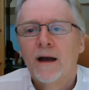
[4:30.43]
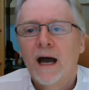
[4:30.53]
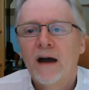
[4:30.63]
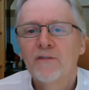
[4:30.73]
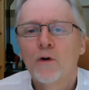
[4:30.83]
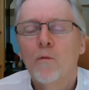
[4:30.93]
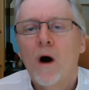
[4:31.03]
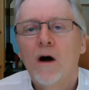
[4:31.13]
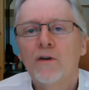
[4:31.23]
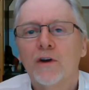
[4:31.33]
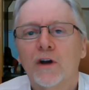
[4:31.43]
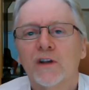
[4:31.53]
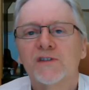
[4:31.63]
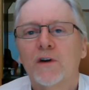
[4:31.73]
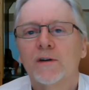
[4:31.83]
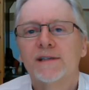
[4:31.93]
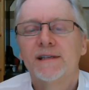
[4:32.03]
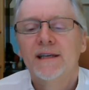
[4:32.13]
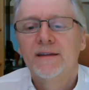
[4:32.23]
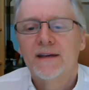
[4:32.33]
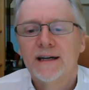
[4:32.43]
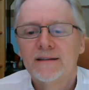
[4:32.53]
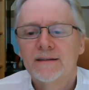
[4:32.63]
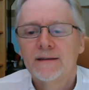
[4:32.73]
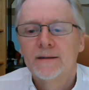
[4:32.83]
after a while you're going to start seeing that